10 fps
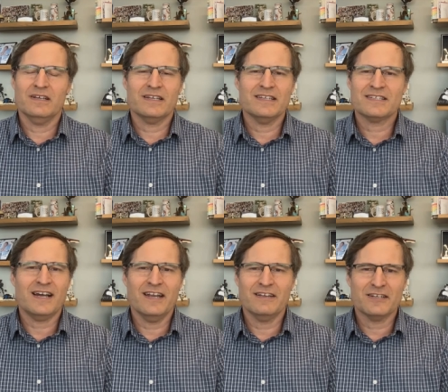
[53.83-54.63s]
is
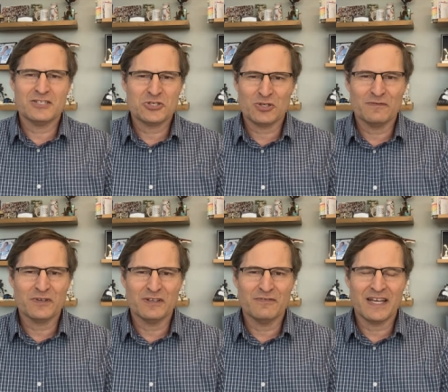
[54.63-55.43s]
kind of
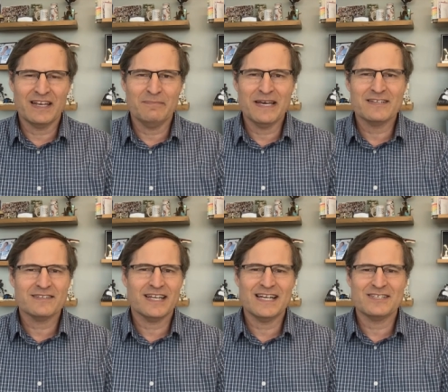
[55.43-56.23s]
conservative, and medicine
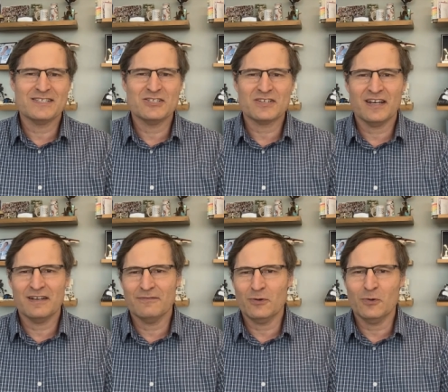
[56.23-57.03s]
has these kind
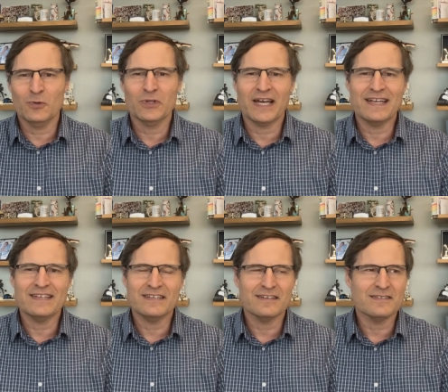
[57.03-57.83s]
of old
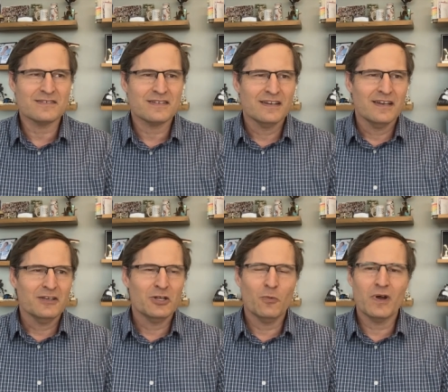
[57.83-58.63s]
ideas.
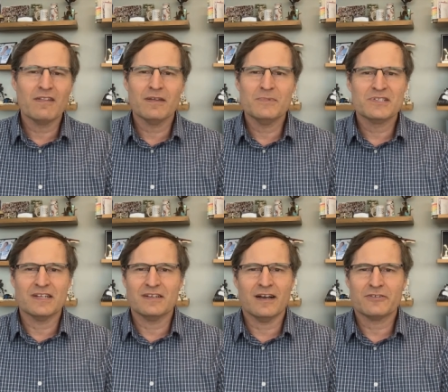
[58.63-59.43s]
One of them is that
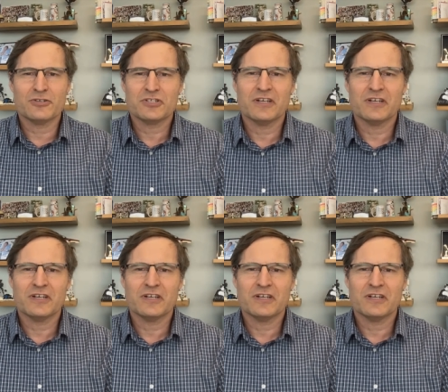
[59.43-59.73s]
doctors should